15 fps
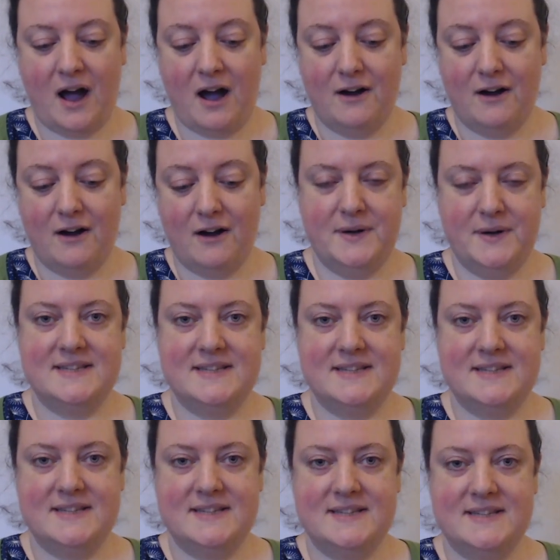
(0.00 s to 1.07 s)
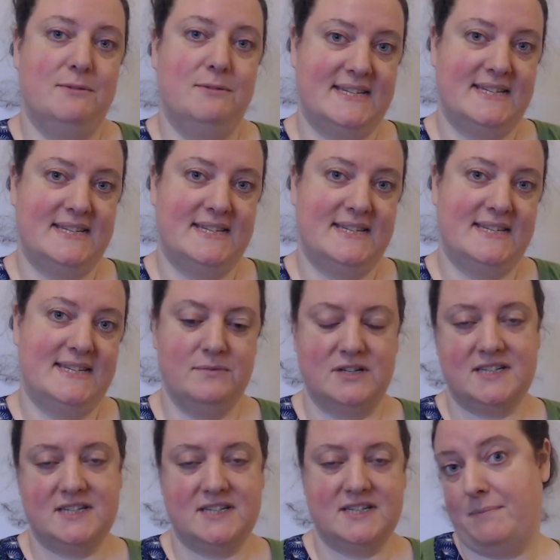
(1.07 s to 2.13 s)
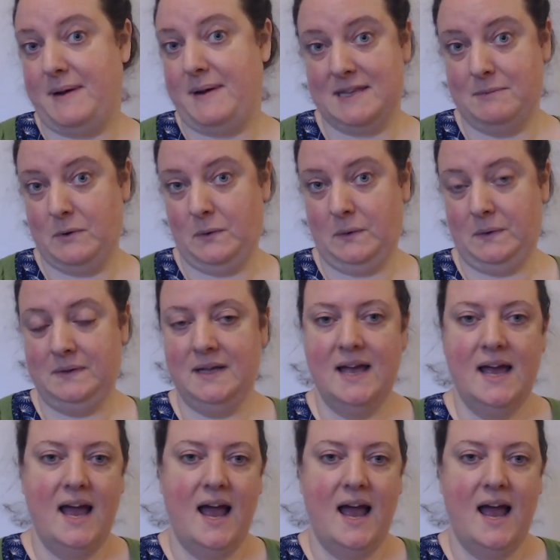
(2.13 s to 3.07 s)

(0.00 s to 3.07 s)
afterwards in case you missed any. I'm just going to repeat them all.